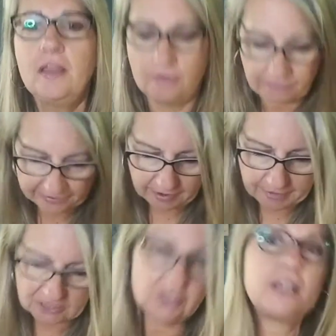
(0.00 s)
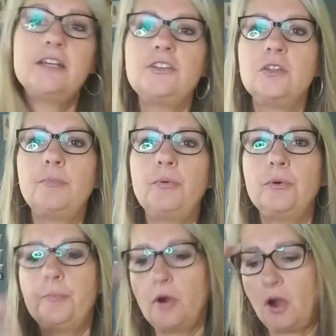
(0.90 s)
very much get into the
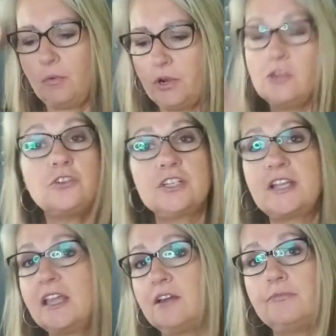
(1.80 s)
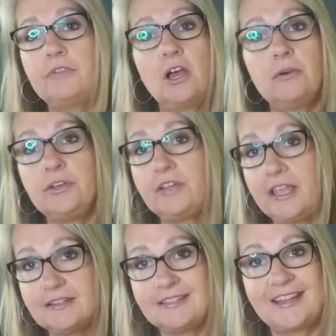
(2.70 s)
part where you're just like in a flow and you
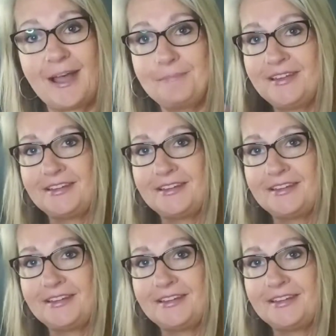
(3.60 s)
can't stop it.